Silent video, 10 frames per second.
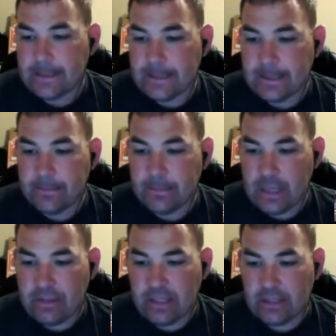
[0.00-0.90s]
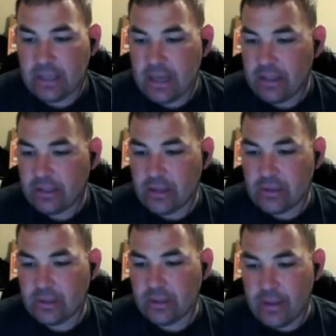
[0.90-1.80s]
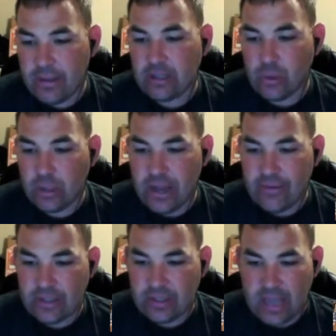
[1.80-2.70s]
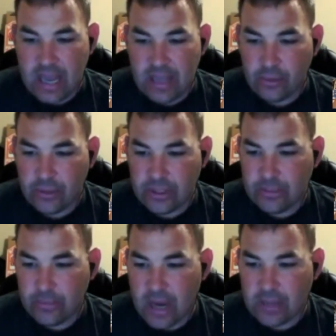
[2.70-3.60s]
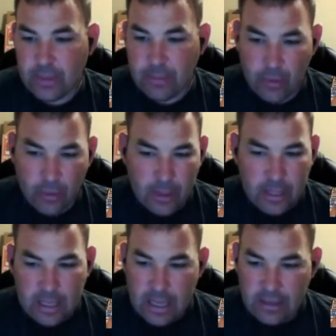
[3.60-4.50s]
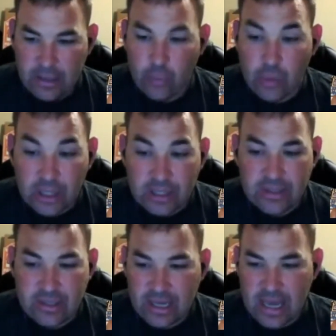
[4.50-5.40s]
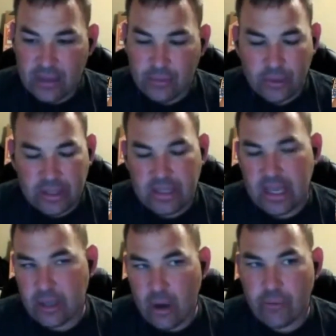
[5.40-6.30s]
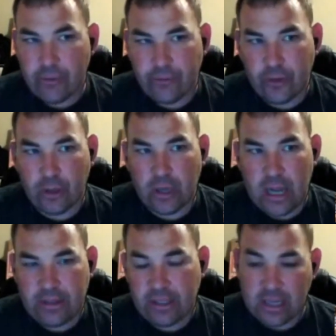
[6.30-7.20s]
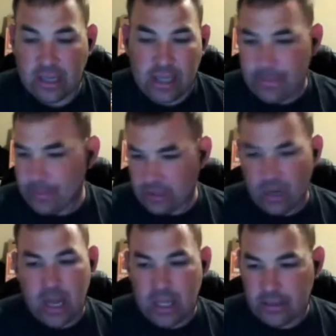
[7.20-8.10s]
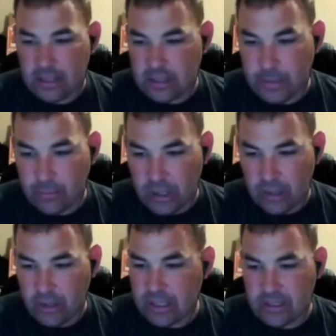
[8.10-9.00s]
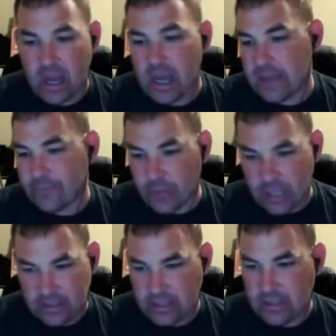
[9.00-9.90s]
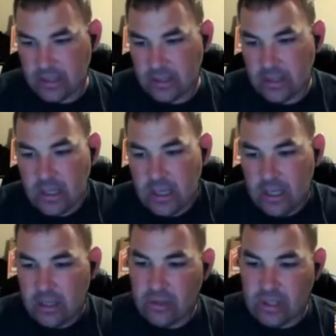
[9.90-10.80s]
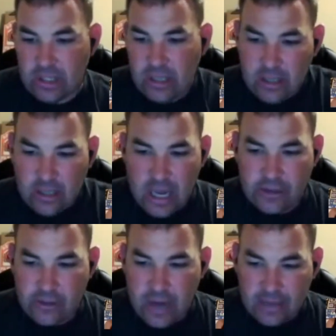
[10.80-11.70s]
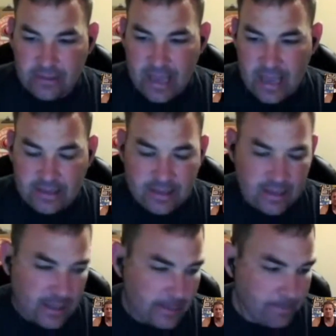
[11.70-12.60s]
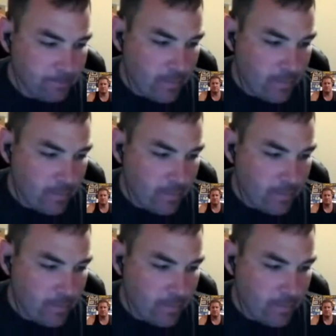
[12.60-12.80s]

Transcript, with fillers: Um, I think I think those are I think Jordan Evans is a guy that'll really surprise people. I think Willis is a guy that'll really take over for I think Dunlap is gone. Let's be real, he's gone after next season. You see the contract that uh,